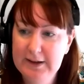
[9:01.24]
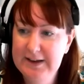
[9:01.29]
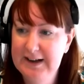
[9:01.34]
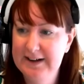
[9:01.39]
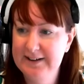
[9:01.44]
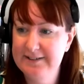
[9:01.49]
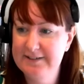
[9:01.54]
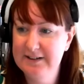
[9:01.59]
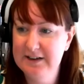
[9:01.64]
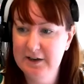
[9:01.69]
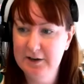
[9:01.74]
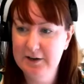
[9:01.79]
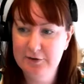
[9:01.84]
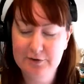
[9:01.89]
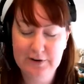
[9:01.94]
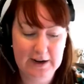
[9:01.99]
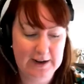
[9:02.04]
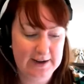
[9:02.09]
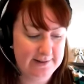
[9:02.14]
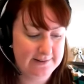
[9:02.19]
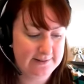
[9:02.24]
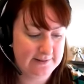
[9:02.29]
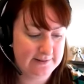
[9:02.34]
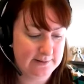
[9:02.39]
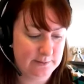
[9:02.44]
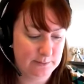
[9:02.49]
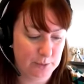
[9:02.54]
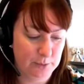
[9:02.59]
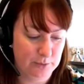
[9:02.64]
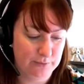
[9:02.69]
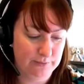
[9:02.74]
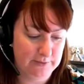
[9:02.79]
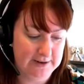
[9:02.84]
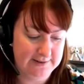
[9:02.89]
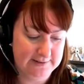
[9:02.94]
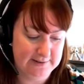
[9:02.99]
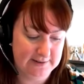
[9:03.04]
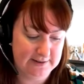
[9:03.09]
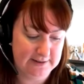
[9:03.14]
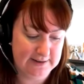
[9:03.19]
Now, Sydney Trains is a more
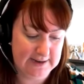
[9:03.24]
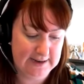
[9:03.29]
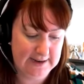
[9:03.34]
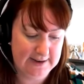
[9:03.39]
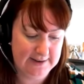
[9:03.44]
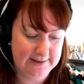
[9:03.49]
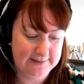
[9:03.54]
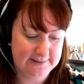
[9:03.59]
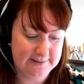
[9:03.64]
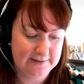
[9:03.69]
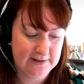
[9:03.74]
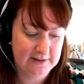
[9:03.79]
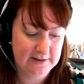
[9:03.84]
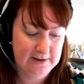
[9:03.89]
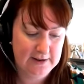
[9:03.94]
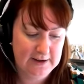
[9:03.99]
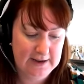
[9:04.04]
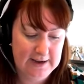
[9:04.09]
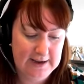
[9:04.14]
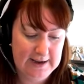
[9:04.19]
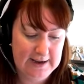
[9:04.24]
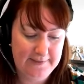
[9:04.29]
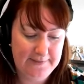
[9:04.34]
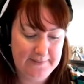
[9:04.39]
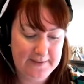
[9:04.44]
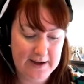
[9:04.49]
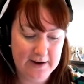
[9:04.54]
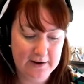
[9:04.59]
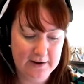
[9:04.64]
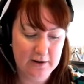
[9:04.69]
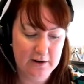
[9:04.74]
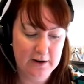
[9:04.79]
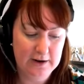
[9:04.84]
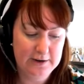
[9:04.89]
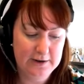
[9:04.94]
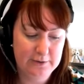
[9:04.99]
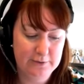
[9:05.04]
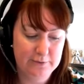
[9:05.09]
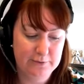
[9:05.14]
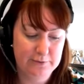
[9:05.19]
recent case, and that
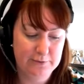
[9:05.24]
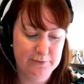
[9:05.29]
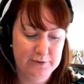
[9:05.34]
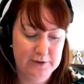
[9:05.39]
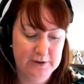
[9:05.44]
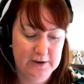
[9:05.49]
kind of,